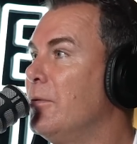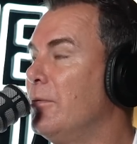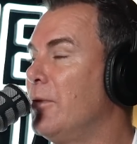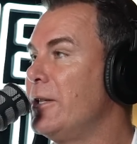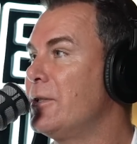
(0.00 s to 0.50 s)

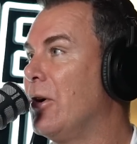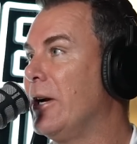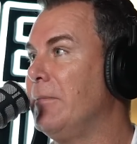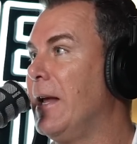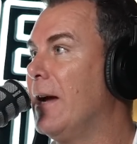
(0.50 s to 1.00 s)
re-sign
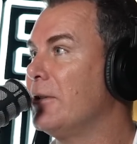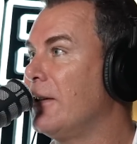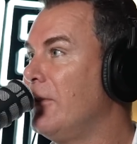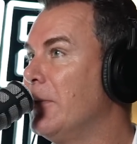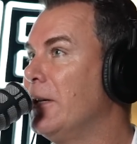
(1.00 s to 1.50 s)
him now and
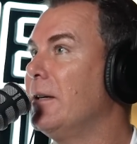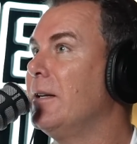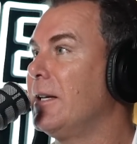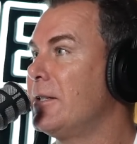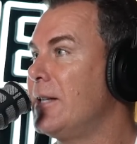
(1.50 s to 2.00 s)
give him
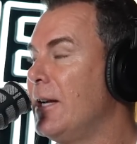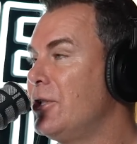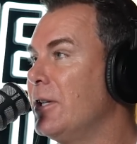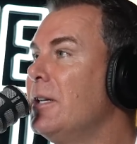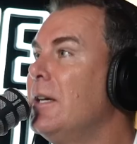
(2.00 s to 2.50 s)
an
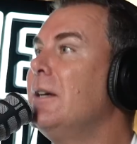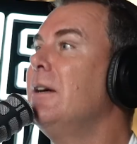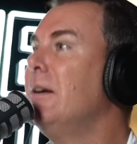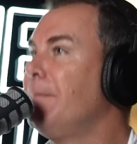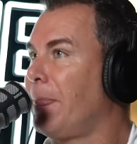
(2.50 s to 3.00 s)
extension.
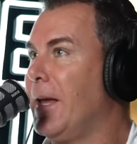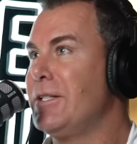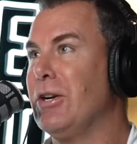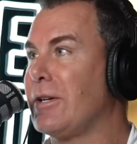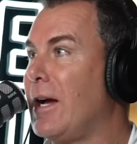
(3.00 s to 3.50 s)

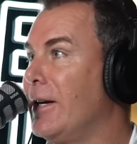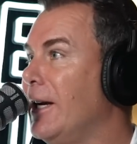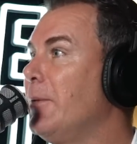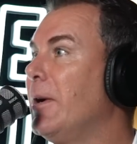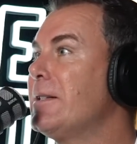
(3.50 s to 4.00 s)
He's not going
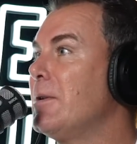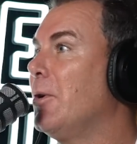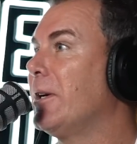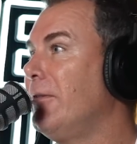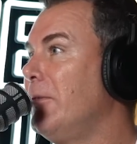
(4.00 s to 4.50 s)
anywhere, so
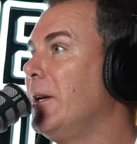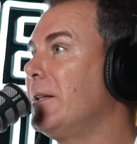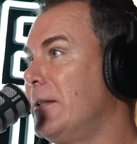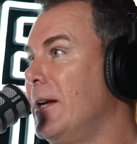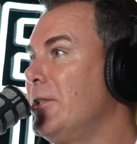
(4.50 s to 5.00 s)
why give him an
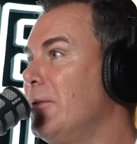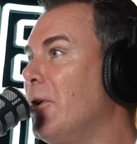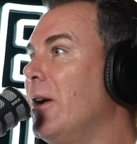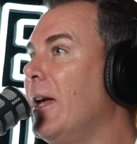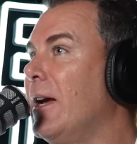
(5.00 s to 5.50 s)
extension
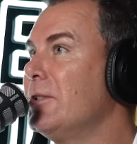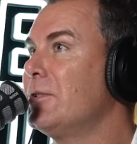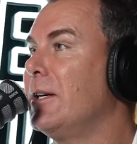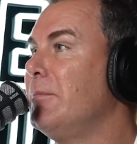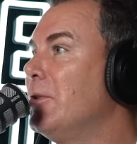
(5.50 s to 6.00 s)
right now? Just
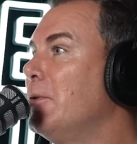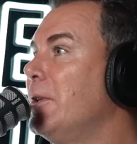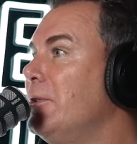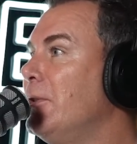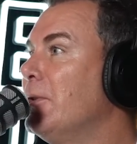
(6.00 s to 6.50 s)
let him do what
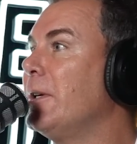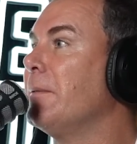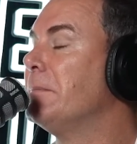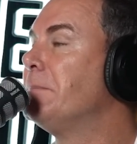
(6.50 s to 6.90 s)
he's doing.